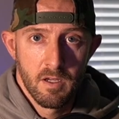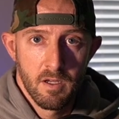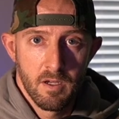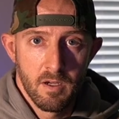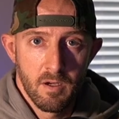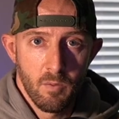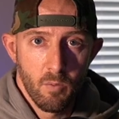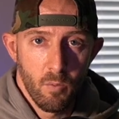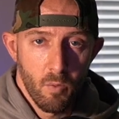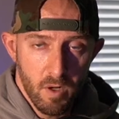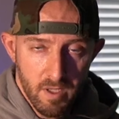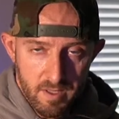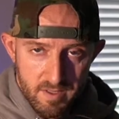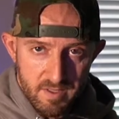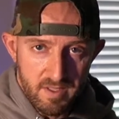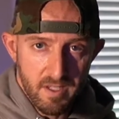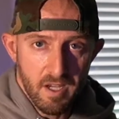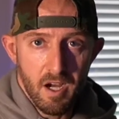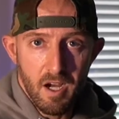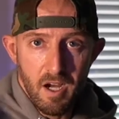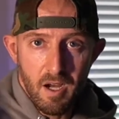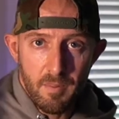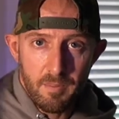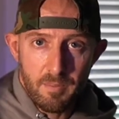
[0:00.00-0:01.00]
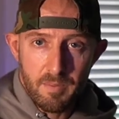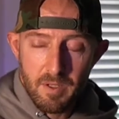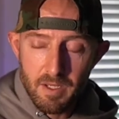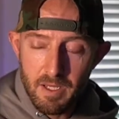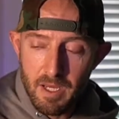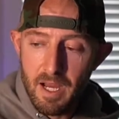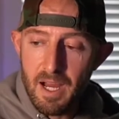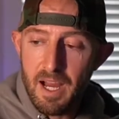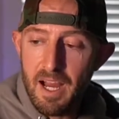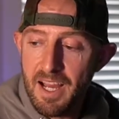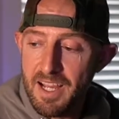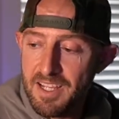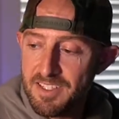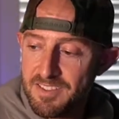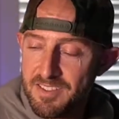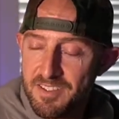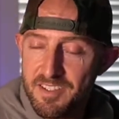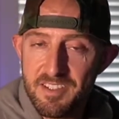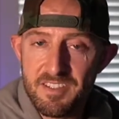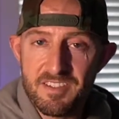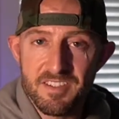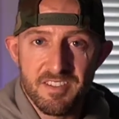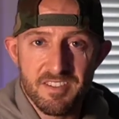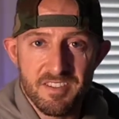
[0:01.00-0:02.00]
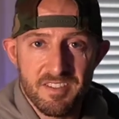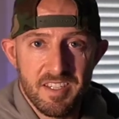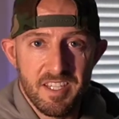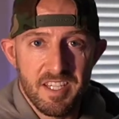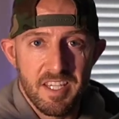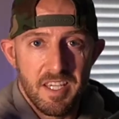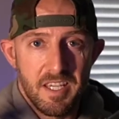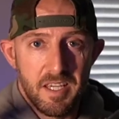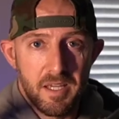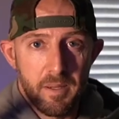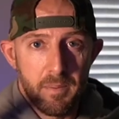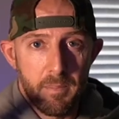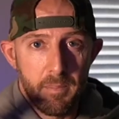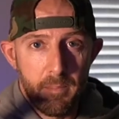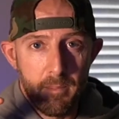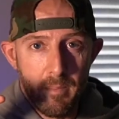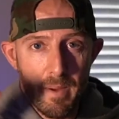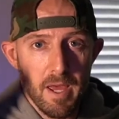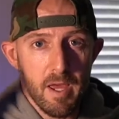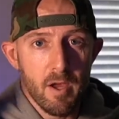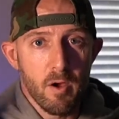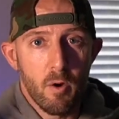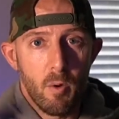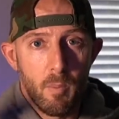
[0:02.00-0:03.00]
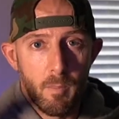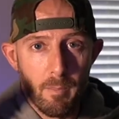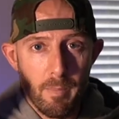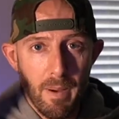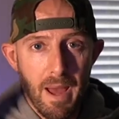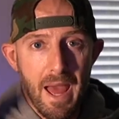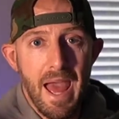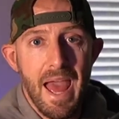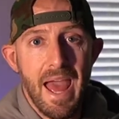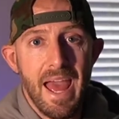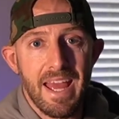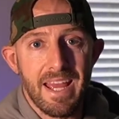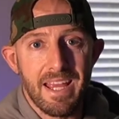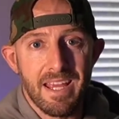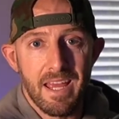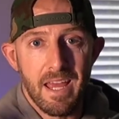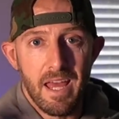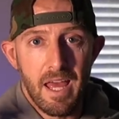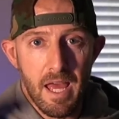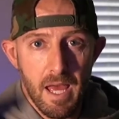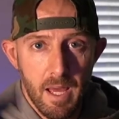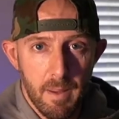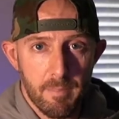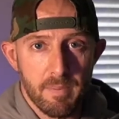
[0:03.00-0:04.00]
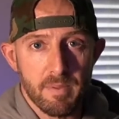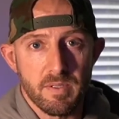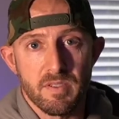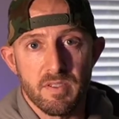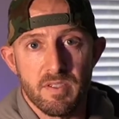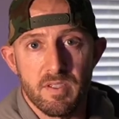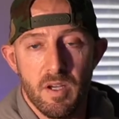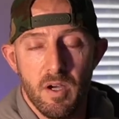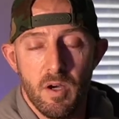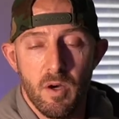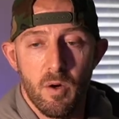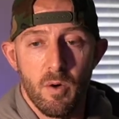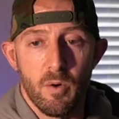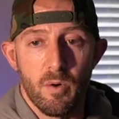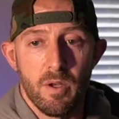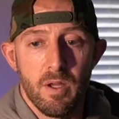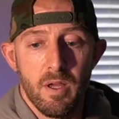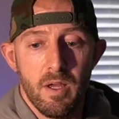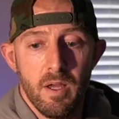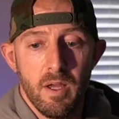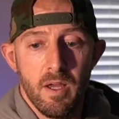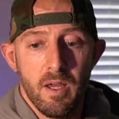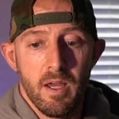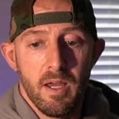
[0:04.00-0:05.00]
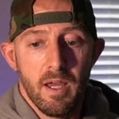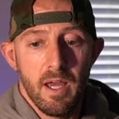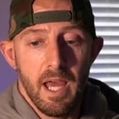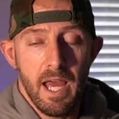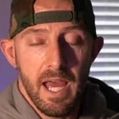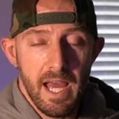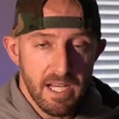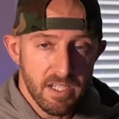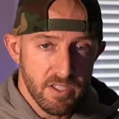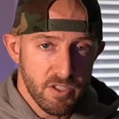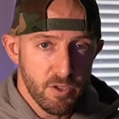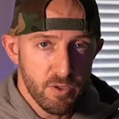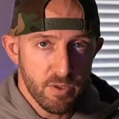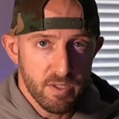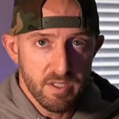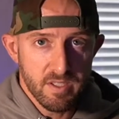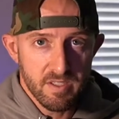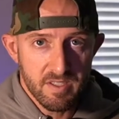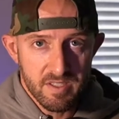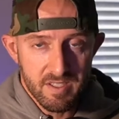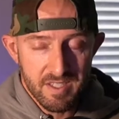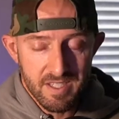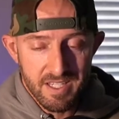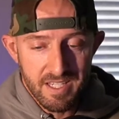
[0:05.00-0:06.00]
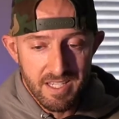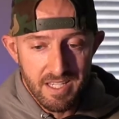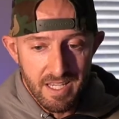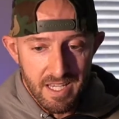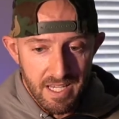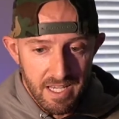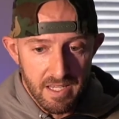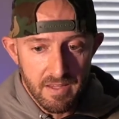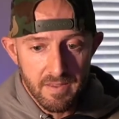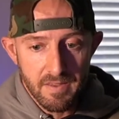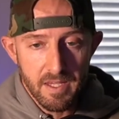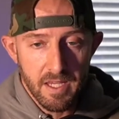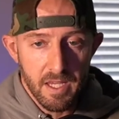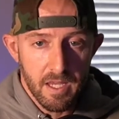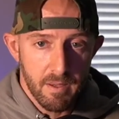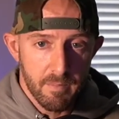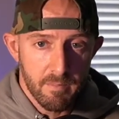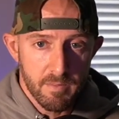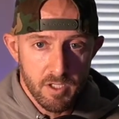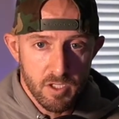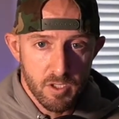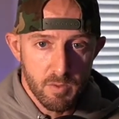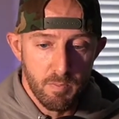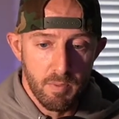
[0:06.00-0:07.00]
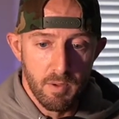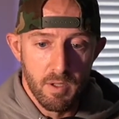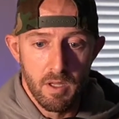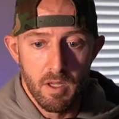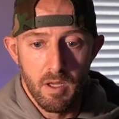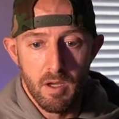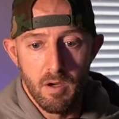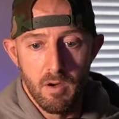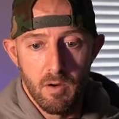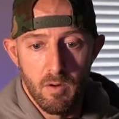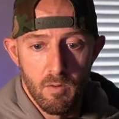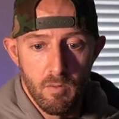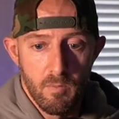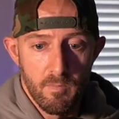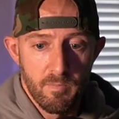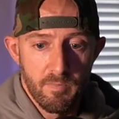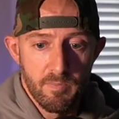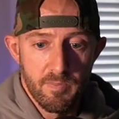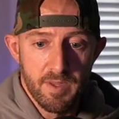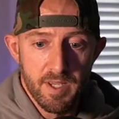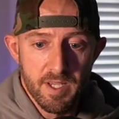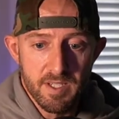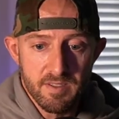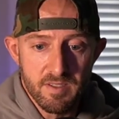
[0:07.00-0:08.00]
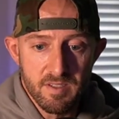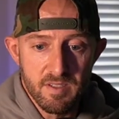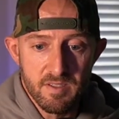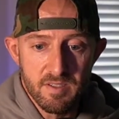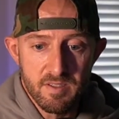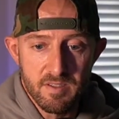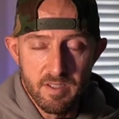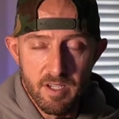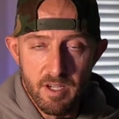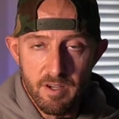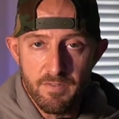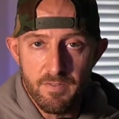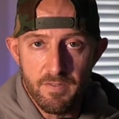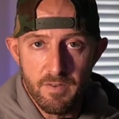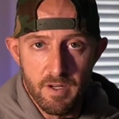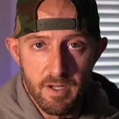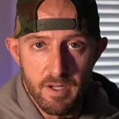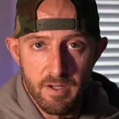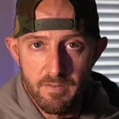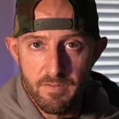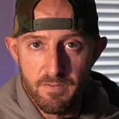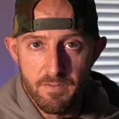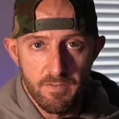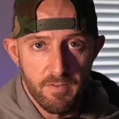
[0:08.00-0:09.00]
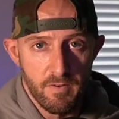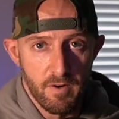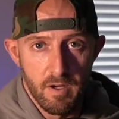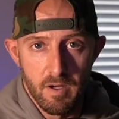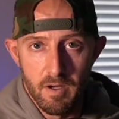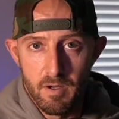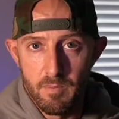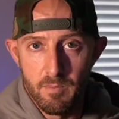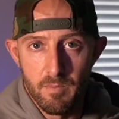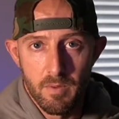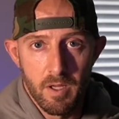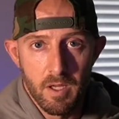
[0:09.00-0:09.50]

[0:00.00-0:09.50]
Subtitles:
What's up, guys? This is the mailbag episode. As you can see in the image below, this is different from